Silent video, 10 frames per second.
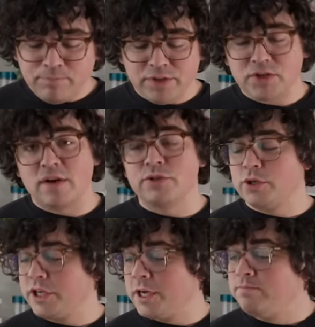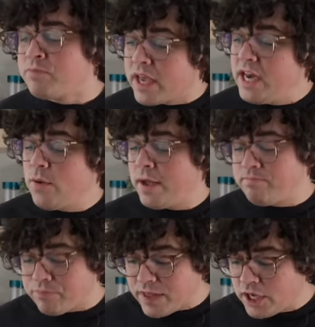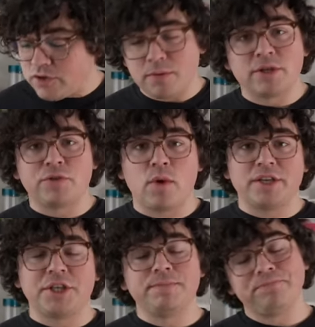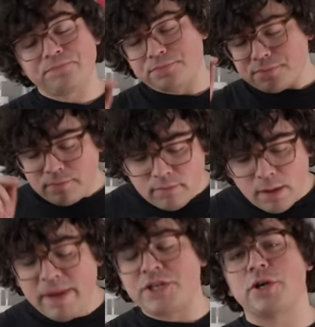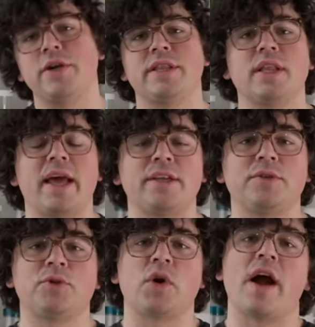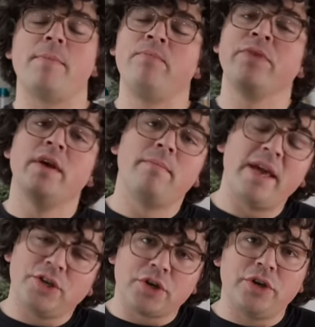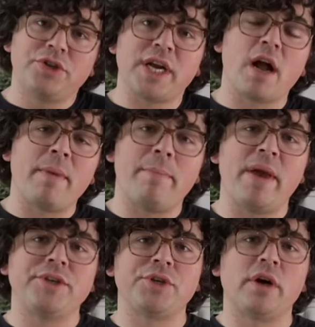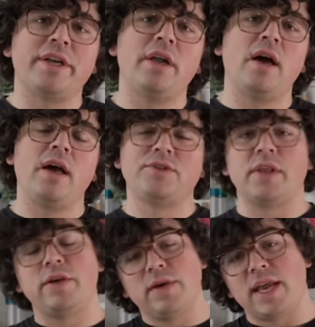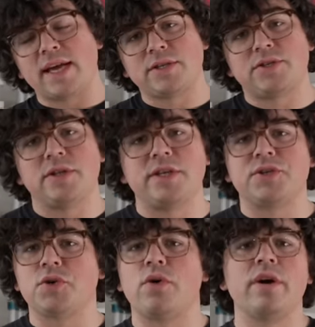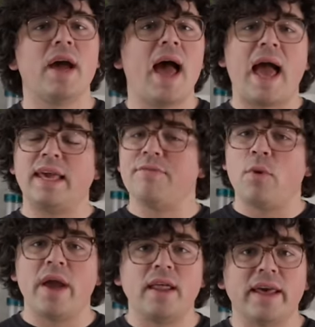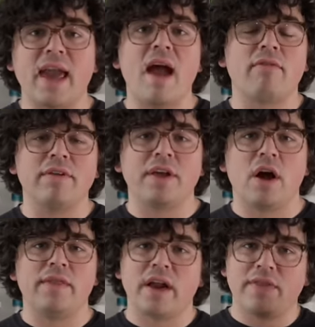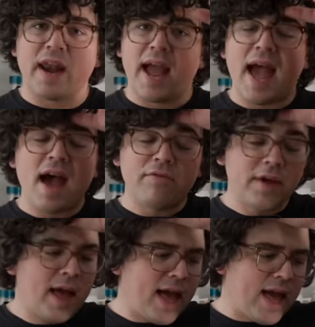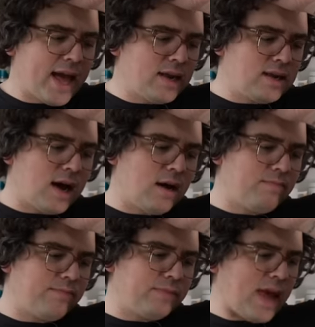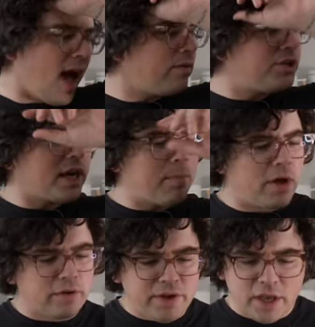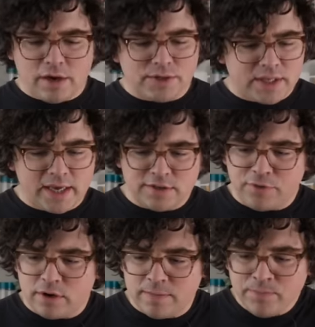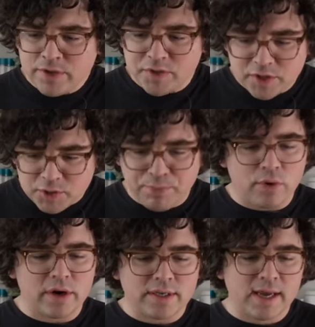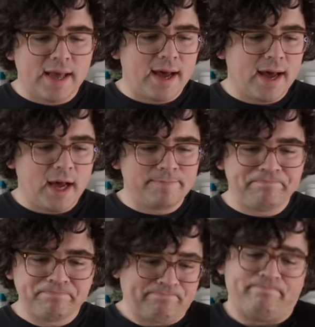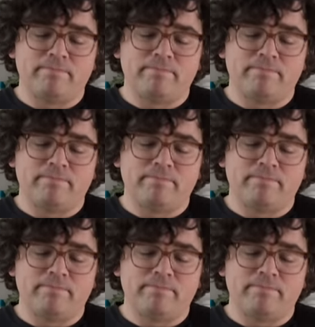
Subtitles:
This coffee's really good. Anyway, thank you so much for watching. Make sure you hit the like and subscribe. Make sure you check out my Patreon so that you can get access to the Discord. I give away like everything on there that I have. And check out my other videos. Thanks for the support. Let's